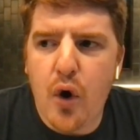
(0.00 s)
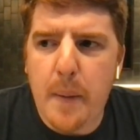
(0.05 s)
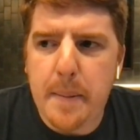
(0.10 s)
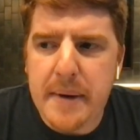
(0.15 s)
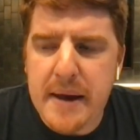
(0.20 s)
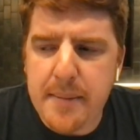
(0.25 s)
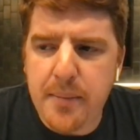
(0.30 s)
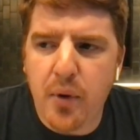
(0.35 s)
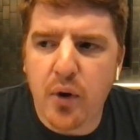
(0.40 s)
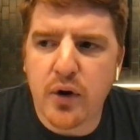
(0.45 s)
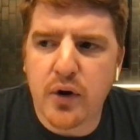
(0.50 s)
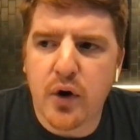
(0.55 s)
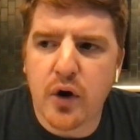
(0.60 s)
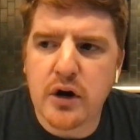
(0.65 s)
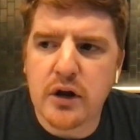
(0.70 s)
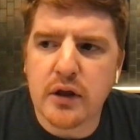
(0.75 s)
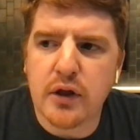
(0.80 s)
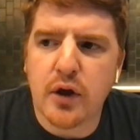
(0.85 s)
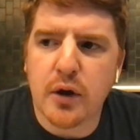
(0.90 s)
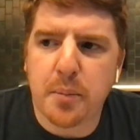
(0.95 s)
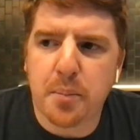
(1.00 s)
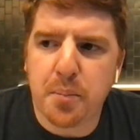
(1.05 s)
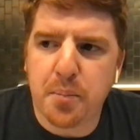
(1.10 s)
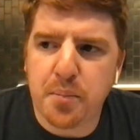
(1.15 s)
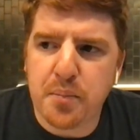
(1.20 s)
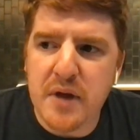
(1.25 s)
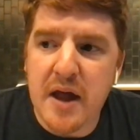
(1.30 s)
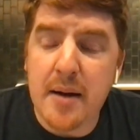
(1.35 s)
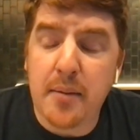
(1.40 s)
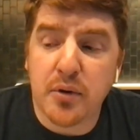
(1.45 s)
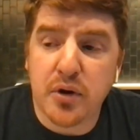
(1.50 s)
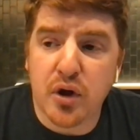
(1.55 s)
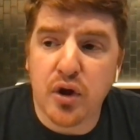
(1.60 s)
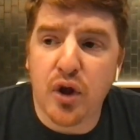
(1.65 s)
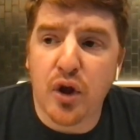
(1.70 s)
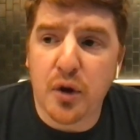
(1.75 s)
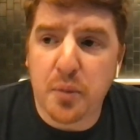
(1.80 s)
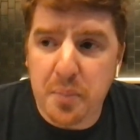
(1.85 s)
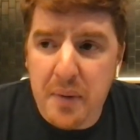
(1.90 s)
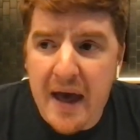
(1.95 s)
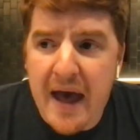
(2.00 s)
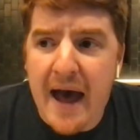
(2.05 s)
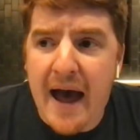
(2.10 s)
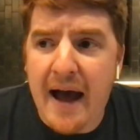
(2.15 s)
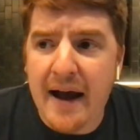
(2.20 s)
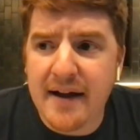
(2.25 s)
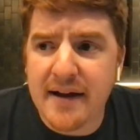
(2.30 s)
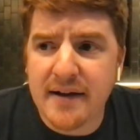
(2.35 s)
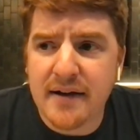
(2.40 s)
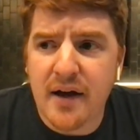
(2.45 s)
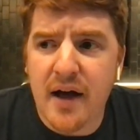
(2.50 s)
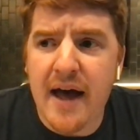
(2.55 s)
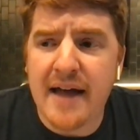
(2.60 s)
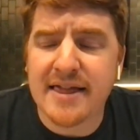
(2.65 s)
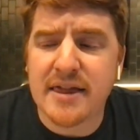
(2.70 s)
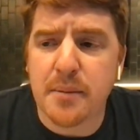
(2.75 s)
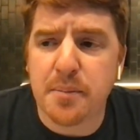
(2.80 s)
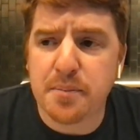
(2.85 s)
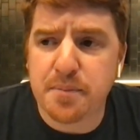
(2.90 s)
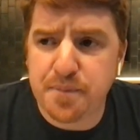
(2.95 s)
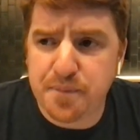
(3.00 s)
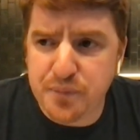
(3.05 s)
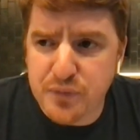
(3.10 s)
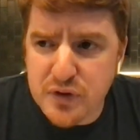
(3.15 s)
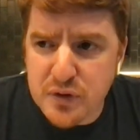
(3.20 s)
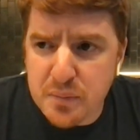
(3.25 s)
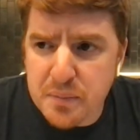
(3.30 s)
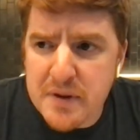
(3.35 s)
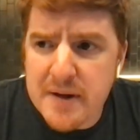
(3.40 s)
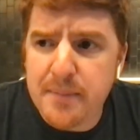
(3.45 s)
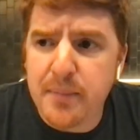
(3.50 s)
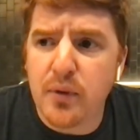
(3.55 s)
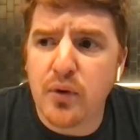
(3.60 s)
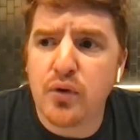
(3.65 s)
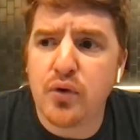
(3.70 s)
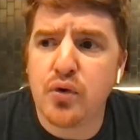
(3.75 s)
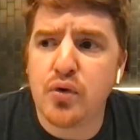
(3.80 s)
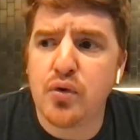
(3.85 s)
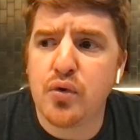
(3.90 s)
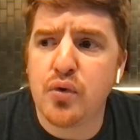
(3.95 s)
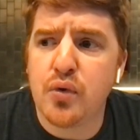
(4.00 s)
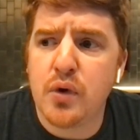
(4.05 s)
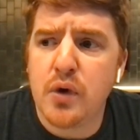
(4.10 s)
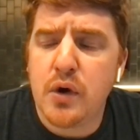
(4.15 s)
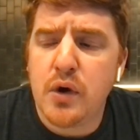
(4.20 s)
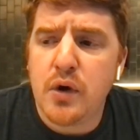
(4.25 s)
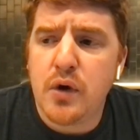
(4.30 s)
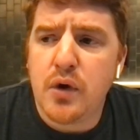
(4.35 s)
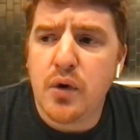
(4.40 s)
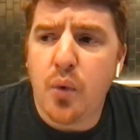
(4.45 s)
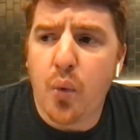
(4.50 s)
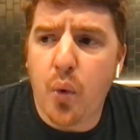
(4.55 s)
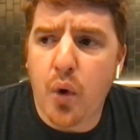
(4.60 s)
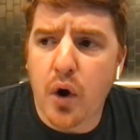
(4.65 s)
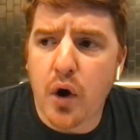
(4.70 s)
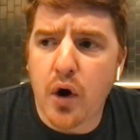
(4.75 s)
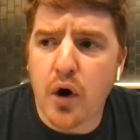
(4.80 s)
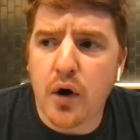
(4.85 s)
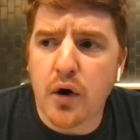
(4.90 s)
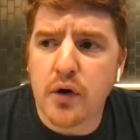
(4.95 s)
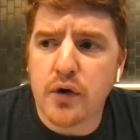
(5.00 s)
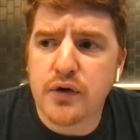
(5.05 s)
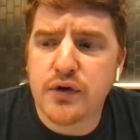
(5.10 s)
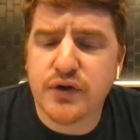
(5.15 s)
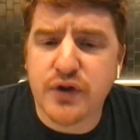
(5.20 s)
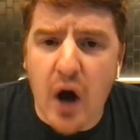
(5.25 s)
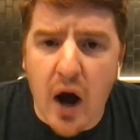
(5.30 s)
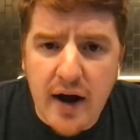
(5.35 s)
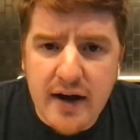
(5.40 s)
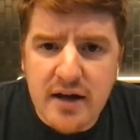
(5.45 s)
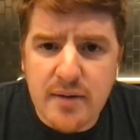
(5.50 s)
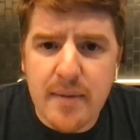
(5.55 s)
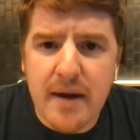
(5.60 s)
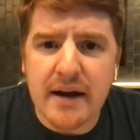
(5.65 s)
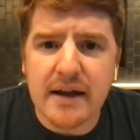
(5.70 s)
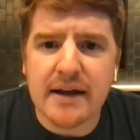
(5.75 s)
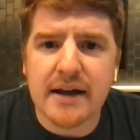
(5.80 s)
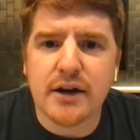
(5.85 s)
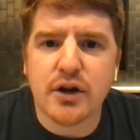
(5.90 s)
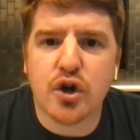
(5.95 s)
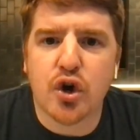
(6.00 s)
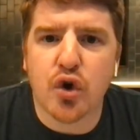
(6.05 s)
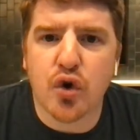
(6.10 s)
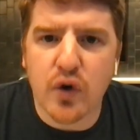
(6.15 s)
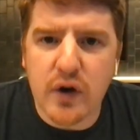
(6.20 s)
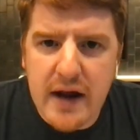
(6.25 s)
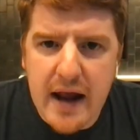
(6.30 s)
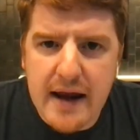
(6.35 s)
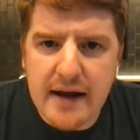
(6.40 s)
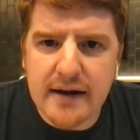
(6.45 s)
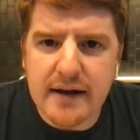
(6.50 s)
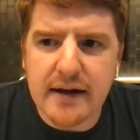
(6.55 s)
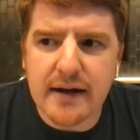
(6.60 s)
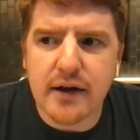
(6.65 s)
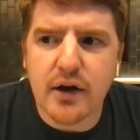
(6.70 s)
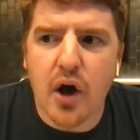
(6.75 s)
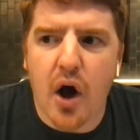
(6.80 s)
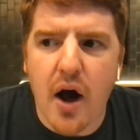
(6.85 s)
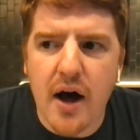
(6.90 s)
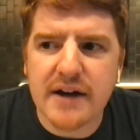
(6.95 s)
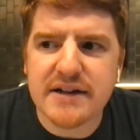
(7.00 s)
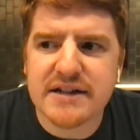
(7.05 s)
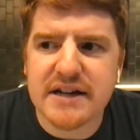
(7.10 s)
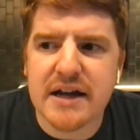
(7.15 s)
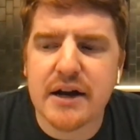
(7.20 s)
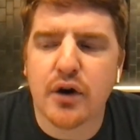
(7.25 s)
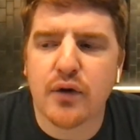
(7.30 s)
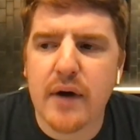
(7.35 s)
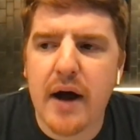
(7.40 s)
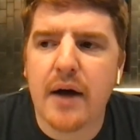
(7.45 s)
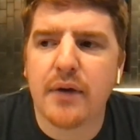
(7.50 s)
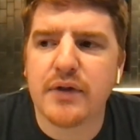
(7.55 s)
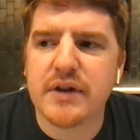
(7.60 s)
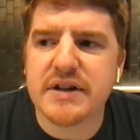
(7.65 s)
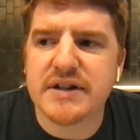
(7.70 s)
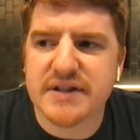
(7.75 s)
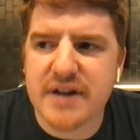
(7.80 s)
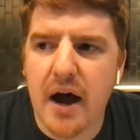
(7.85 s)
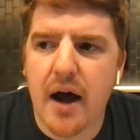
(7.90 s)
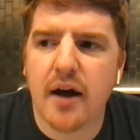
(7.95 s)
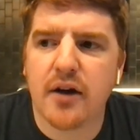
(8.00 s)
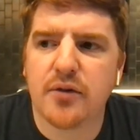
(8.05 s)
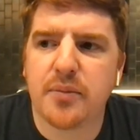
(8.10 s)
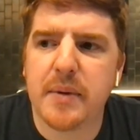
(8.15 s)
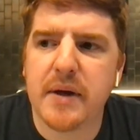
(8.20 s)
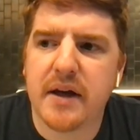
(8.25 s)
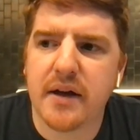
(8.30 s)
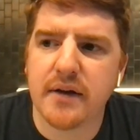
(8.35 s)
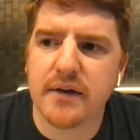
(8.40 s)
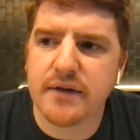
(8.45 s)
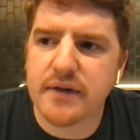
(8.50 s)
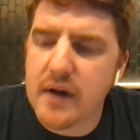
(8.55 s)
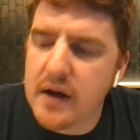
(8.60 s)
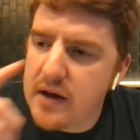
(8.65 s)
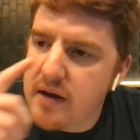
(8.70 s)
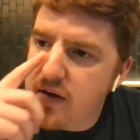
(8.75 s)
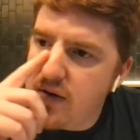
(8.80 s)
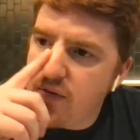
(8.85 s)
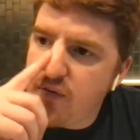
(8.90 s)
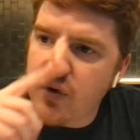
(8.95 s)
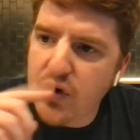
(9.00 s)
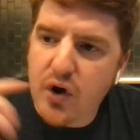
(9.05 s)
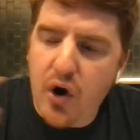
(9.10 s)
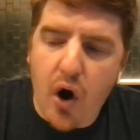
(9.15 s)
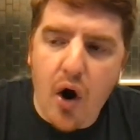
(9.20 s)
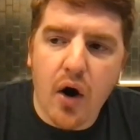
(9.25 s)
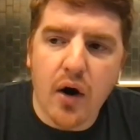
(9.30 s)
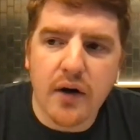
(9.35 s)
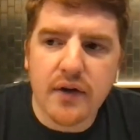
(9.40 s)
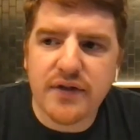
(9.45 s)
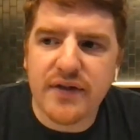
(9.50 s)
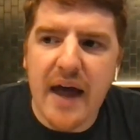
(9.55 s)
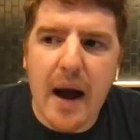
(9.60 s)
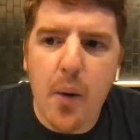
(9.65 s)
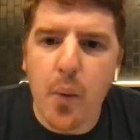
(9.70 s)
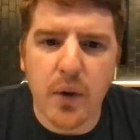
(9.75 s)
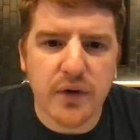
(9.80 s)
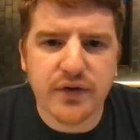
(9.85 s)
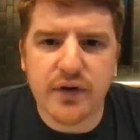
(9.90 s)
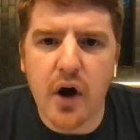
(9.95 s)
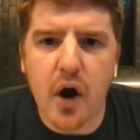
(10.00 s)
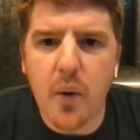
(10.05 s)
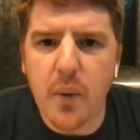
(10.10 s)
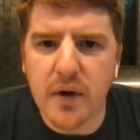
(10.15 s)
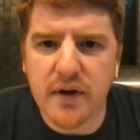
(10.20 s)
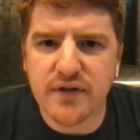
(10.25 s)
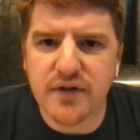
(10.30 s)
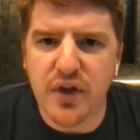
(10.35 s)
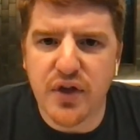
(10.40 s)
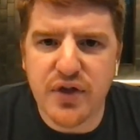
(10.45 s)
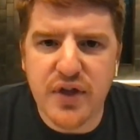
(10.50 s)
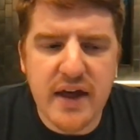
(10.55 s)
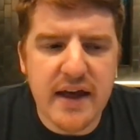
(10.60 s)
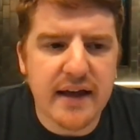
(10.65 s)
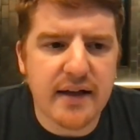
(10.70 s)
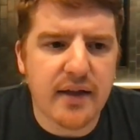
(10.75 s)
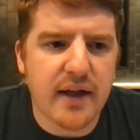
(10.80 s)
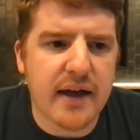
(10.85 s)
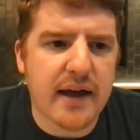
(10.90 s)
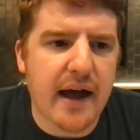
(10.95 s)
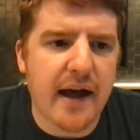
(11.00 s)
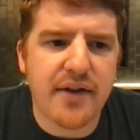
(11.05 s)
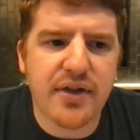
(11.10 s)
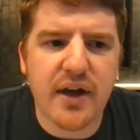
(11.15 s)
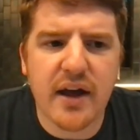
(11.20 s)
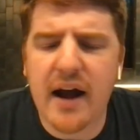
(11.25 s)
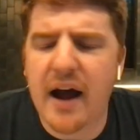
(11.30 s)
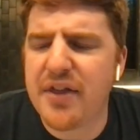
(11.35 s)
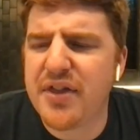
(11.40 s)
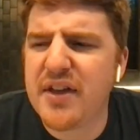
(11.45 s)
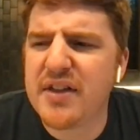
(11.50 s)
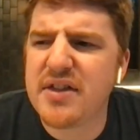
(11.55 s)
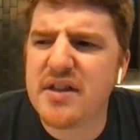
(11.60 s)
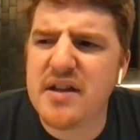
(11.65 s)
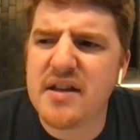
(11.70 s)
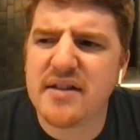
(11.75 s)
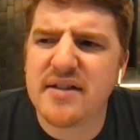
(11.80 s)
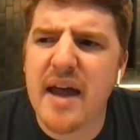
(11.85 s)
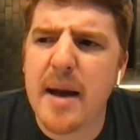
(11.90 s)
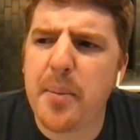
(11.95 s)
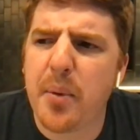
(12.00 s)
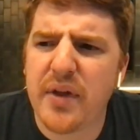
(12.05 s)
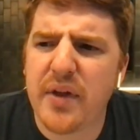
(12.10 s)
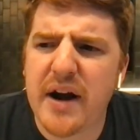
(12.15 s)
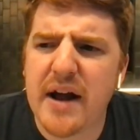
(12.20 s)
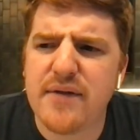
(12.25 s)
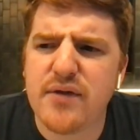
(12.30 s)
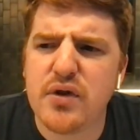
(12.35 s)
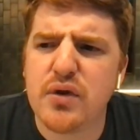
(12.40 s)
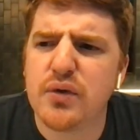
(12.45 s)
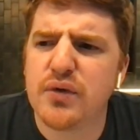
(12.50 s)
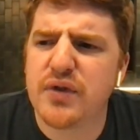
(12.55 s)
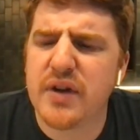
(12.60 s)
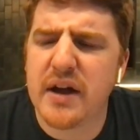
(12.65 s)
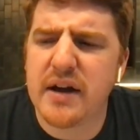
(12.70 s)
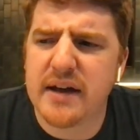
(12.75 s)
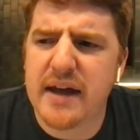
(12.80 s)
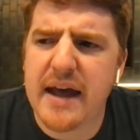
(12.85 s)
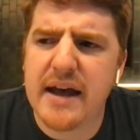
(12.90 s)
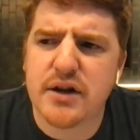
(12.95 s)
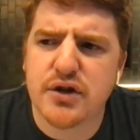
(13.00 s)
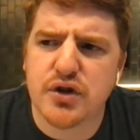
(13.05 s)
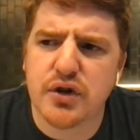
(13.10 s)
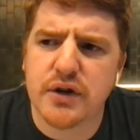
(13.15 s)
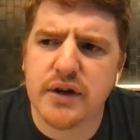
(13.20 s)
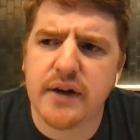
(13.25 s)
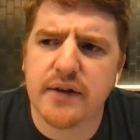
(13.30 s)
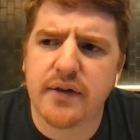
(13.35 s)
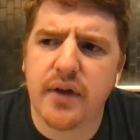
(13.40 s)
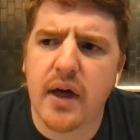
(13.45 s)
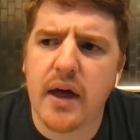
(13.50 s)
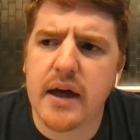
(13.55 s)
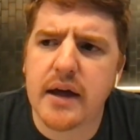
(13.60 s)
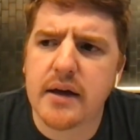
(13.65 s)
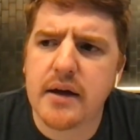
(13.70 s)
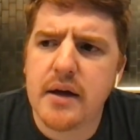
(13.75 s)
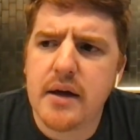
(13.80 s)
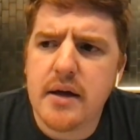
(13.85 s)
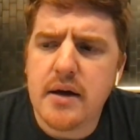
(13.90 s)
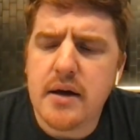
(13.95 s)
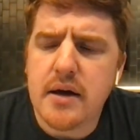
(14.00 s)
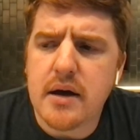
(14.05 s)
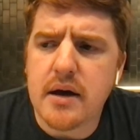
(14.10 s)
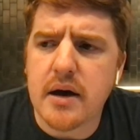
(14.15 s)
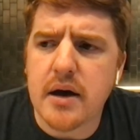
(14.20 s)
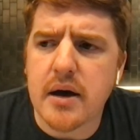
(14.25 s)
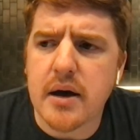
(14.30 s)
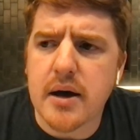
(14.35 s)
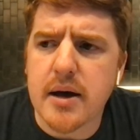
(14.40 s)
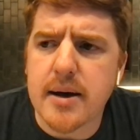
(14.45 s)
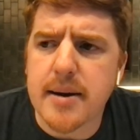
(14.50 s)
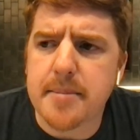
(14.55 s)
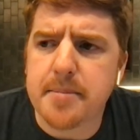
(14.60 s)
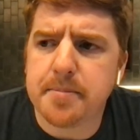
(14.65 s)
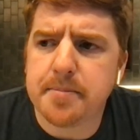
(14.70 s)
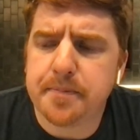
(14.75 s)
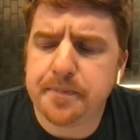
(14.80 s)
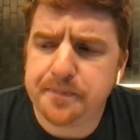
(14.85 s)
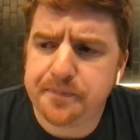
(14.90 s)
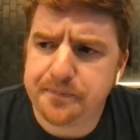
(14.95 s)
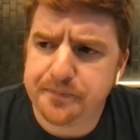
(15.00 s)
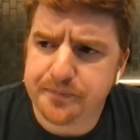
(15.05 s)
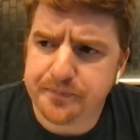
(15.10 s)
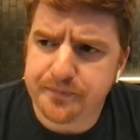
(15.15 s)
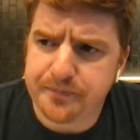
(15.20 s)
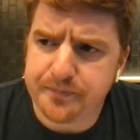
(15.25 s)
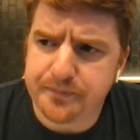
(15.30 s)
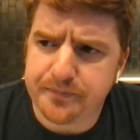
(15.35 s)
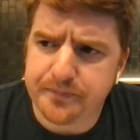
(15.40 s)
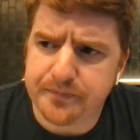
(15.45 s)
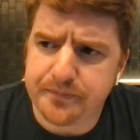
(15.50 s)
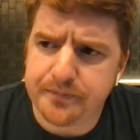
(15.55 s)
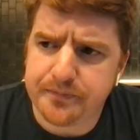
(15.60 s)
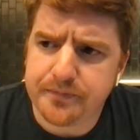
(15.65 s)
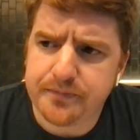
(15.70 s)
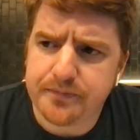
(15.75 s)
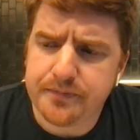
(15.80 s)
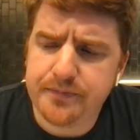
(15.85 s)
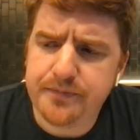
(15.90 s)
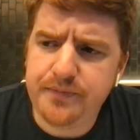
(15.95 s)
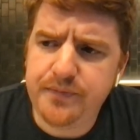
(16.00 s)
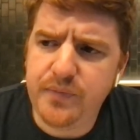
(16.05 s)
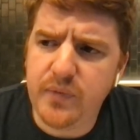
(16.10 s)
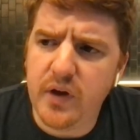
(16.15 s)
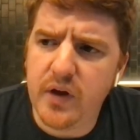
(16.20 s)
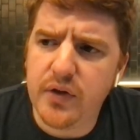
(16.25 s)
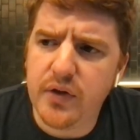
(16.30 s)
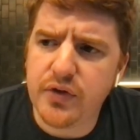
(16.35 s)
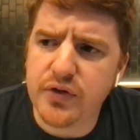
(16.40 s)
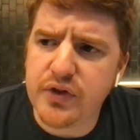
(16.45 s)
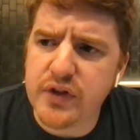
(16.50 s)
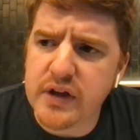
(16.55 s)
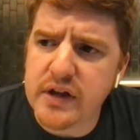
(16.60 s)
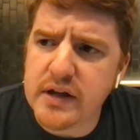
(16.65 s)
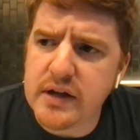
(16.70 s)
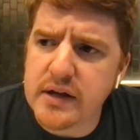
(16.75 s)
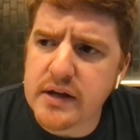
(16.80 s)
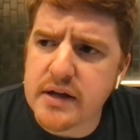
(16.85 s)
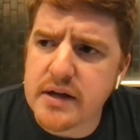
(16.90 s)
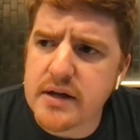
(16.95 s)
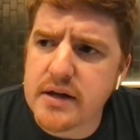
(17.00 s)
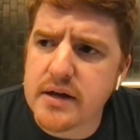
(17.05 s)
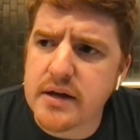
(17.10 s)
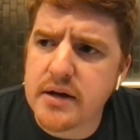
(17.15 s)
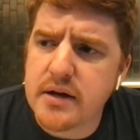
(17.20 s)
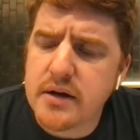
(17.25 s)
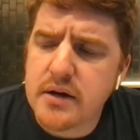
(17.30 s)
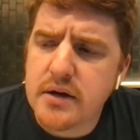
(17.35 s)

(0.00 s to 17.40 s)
people are going to look, be able to look back at the people who were documenting and creating content around these times, because for cards, that wasn't always the thing. Like, I think the example that I've used occasionally is like, the